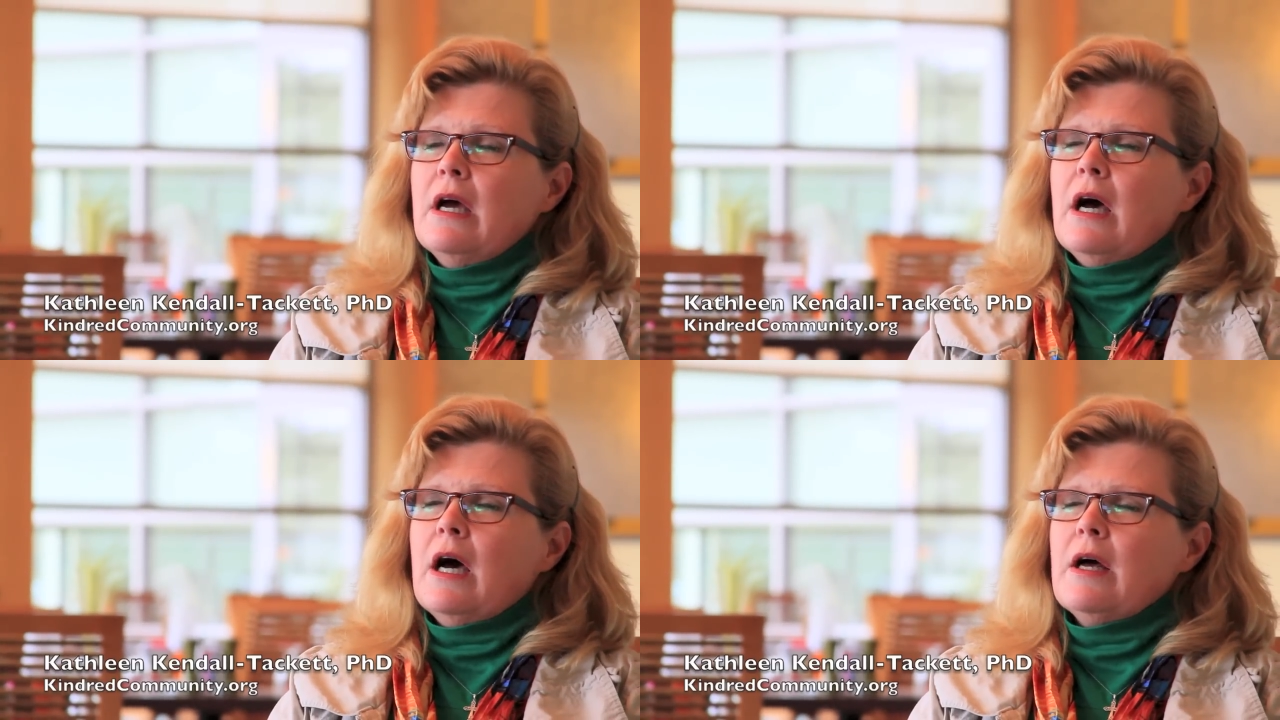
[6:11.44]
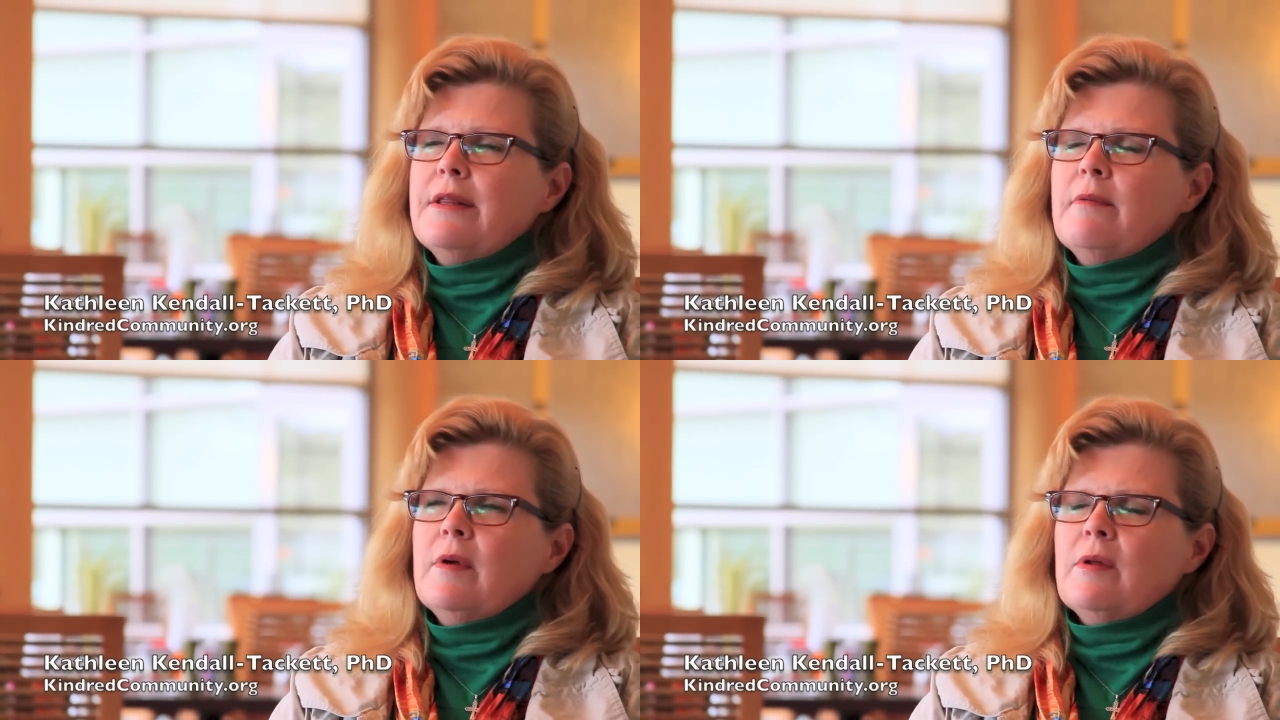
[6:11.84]
Uh,
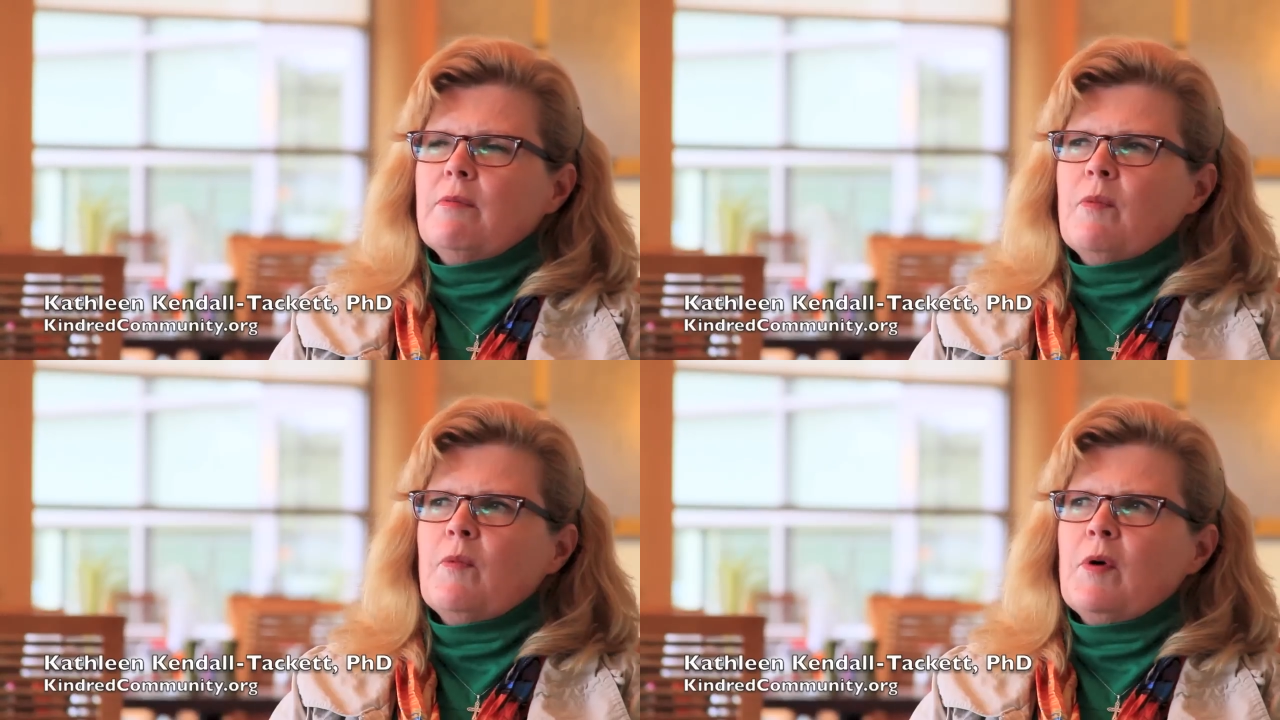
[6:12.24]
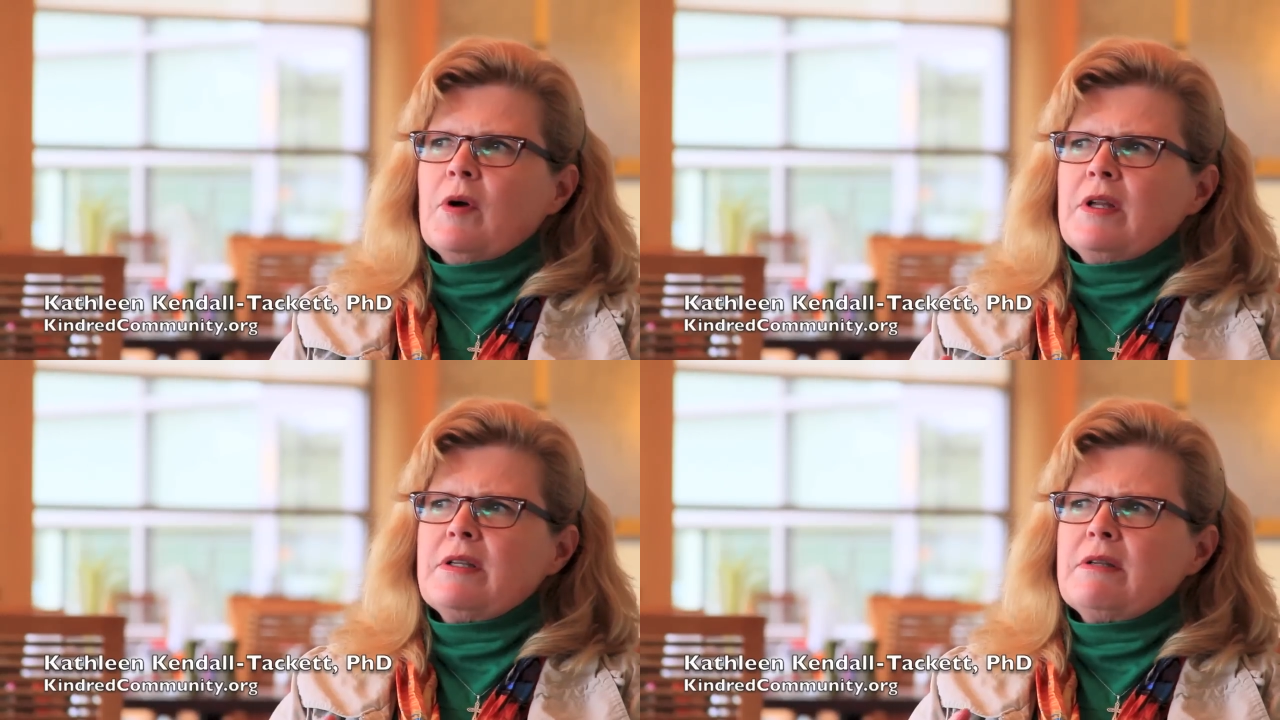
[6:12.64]
then we will
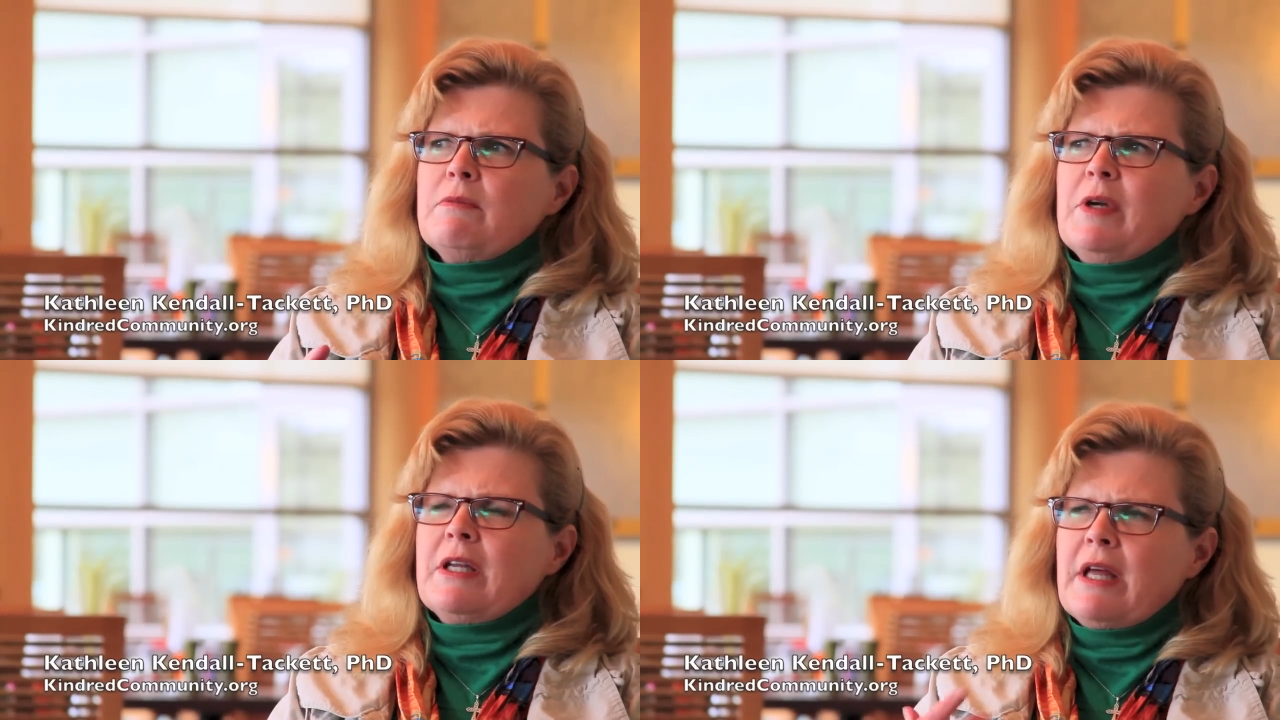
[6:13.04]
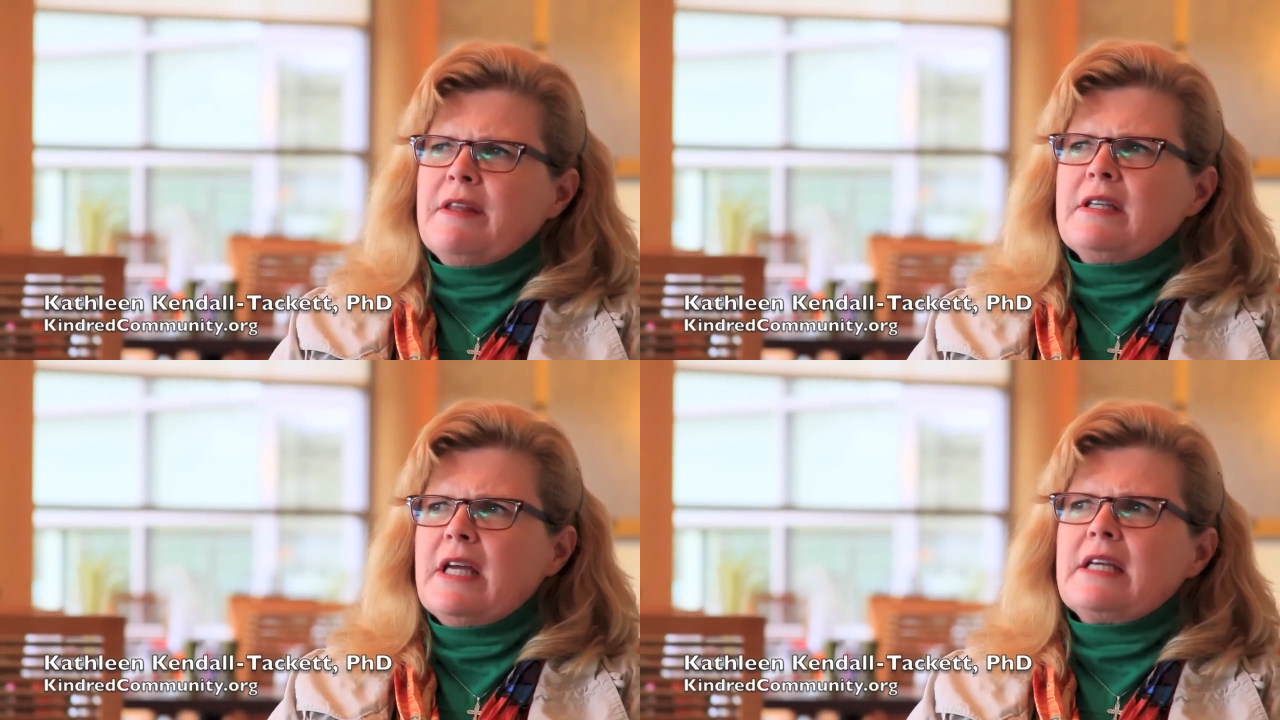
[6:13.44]
can we can I
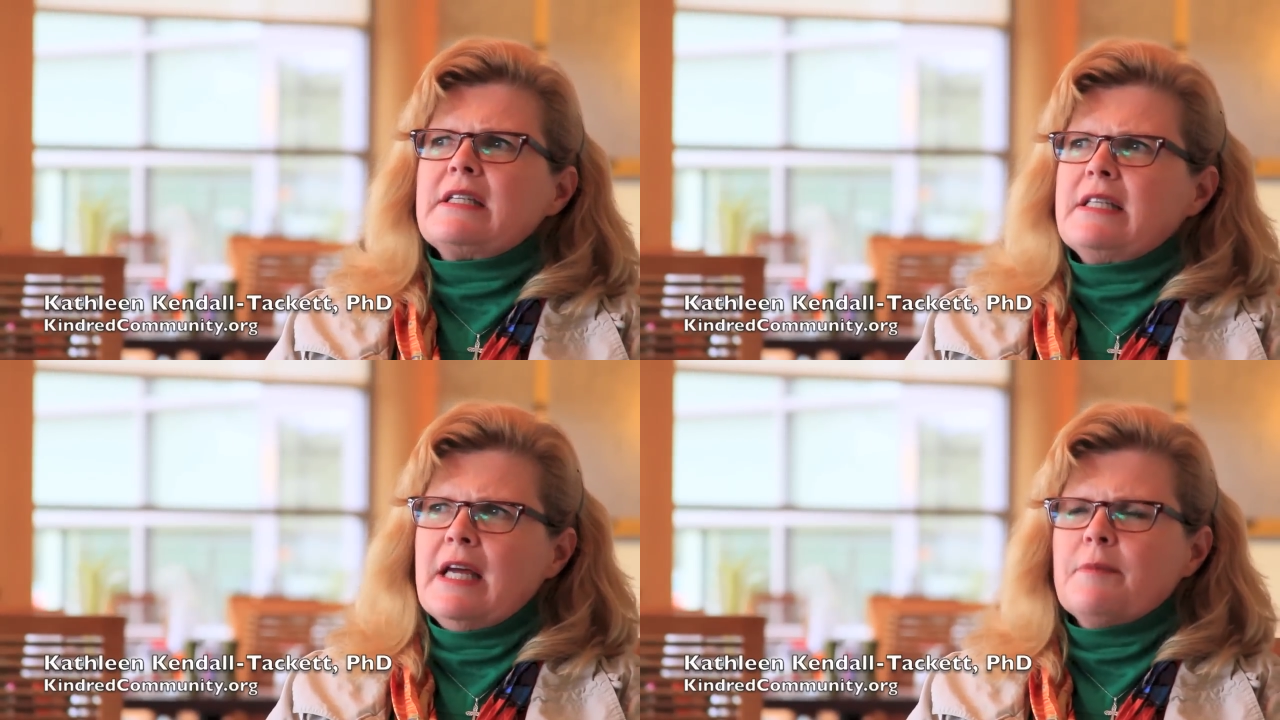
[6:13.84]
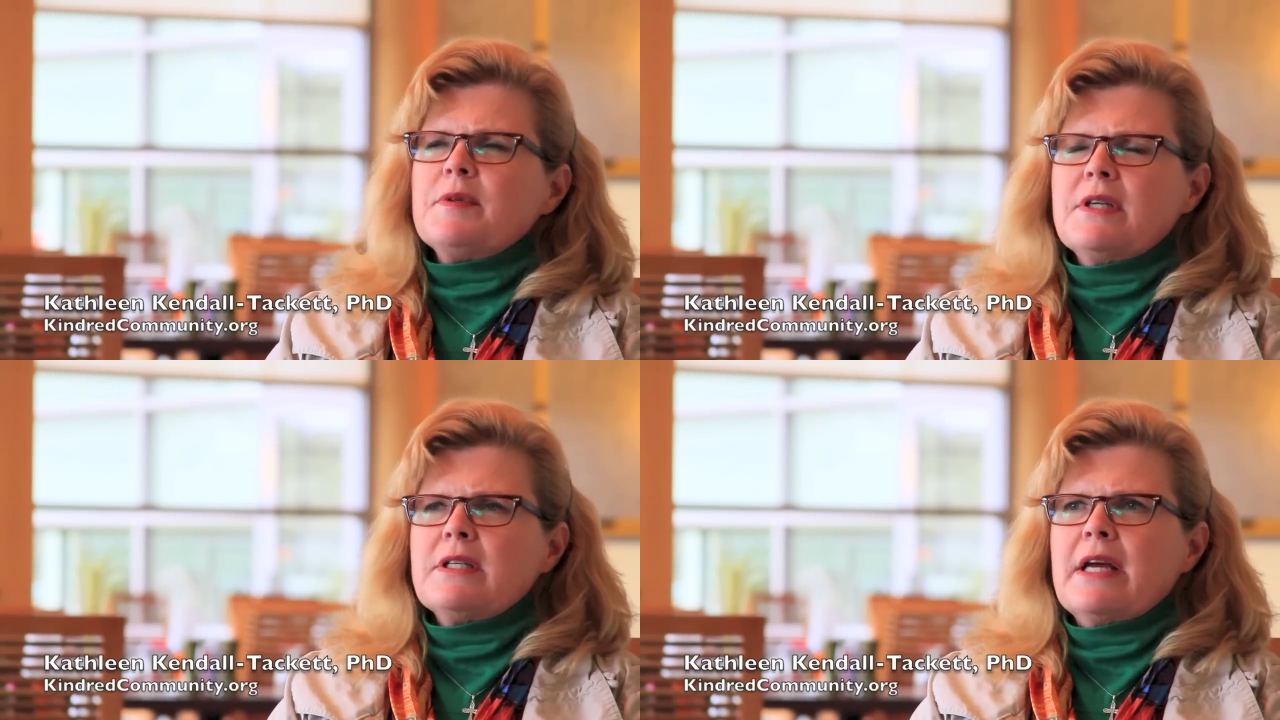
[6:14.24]
think take
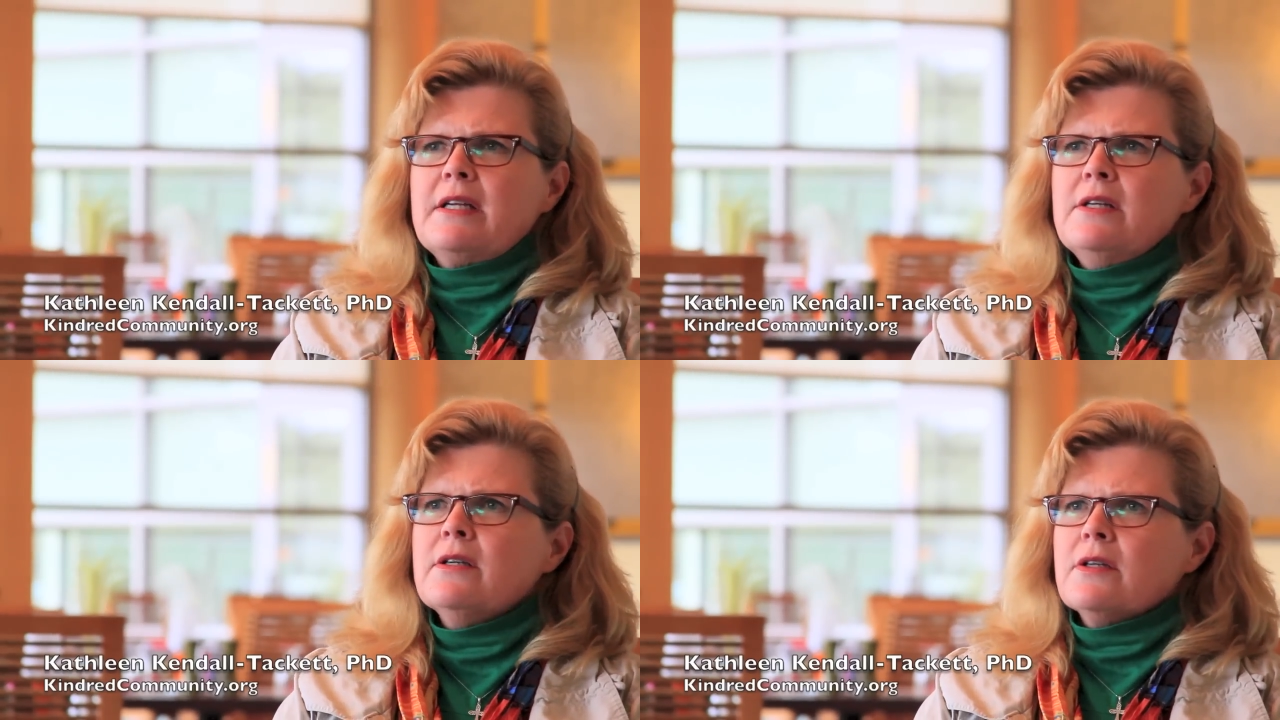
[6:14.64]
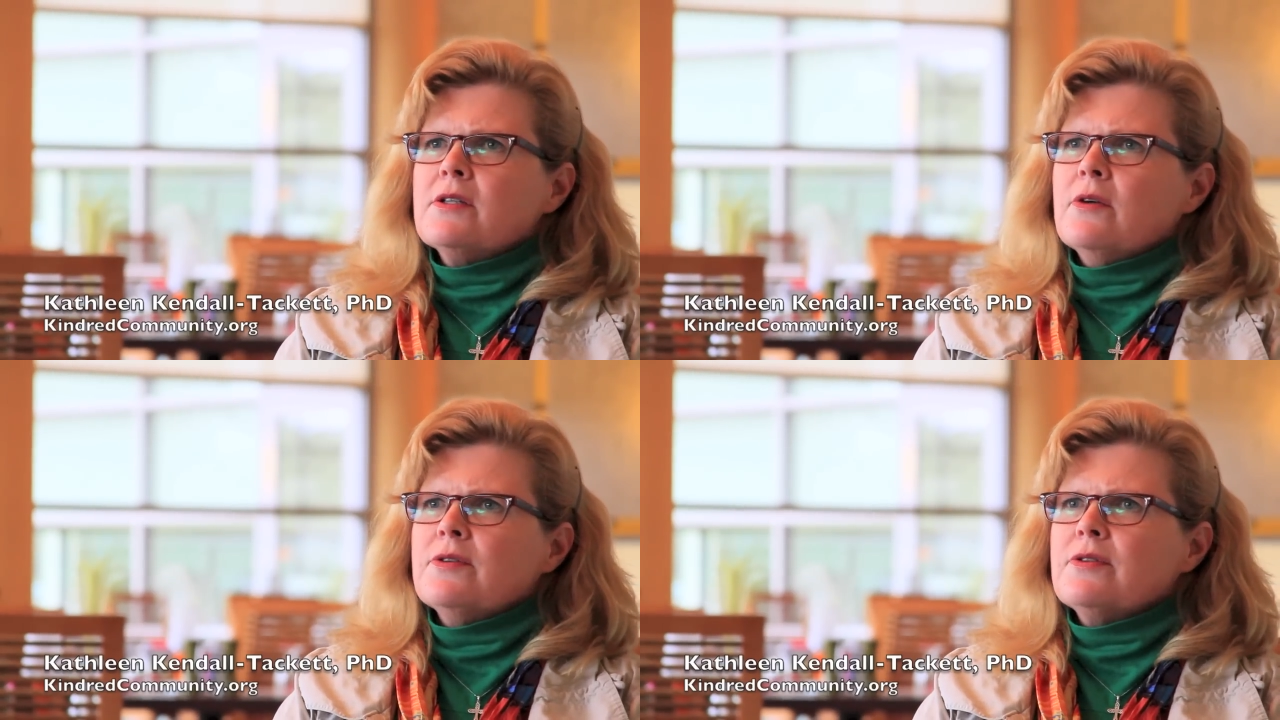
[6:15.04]
steps as lactation
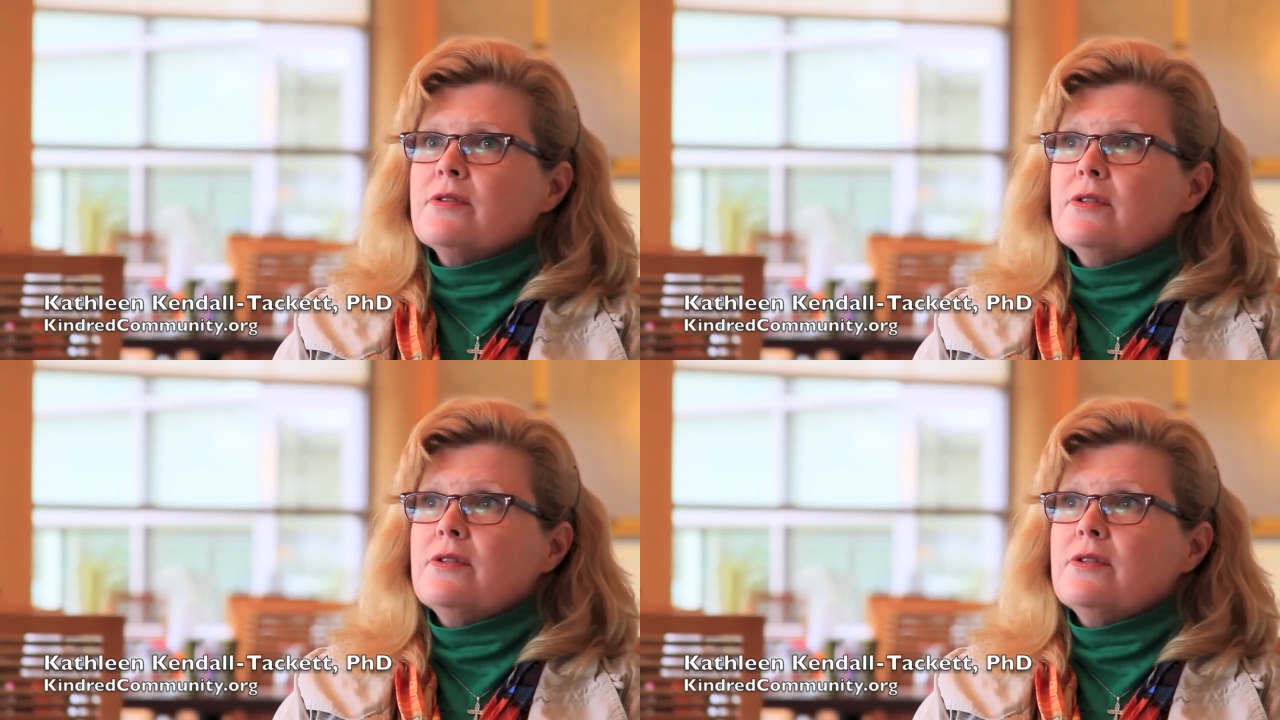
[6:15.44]
consultants